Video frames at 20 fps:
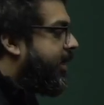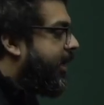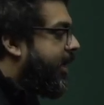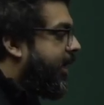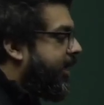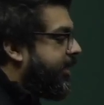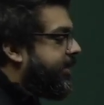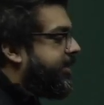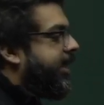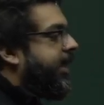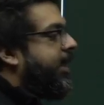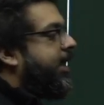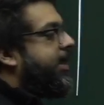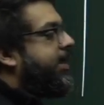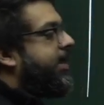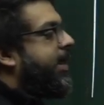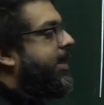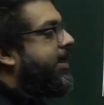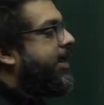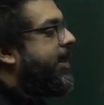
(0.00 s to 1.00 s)
are selling
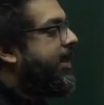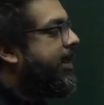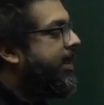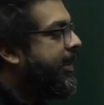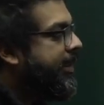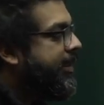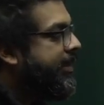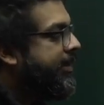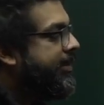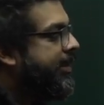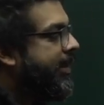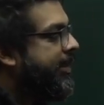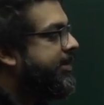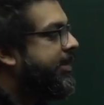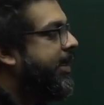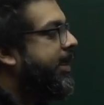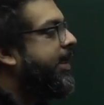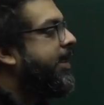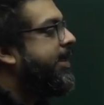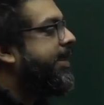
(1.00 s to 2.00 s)
their kidneys, are
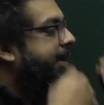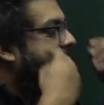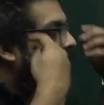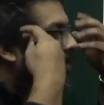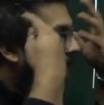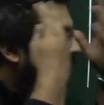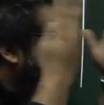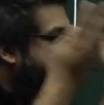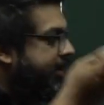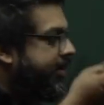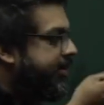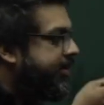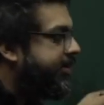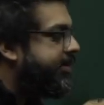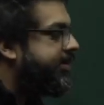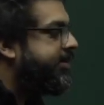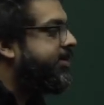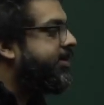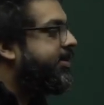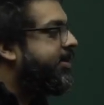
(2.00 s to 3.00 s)
selling their
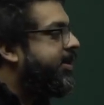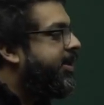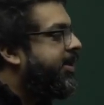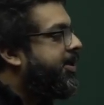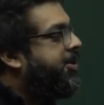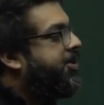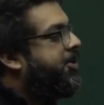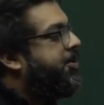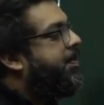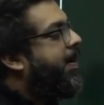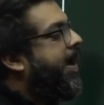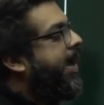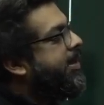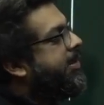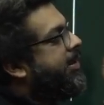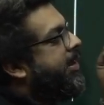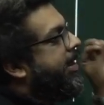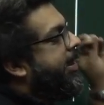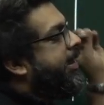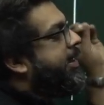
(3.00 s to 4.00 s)
brains to buy
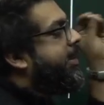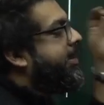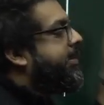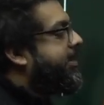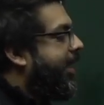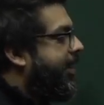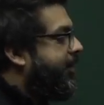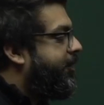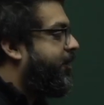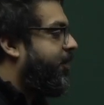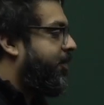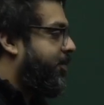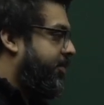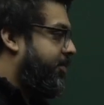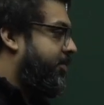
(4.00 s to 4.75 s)
the latest iPhone.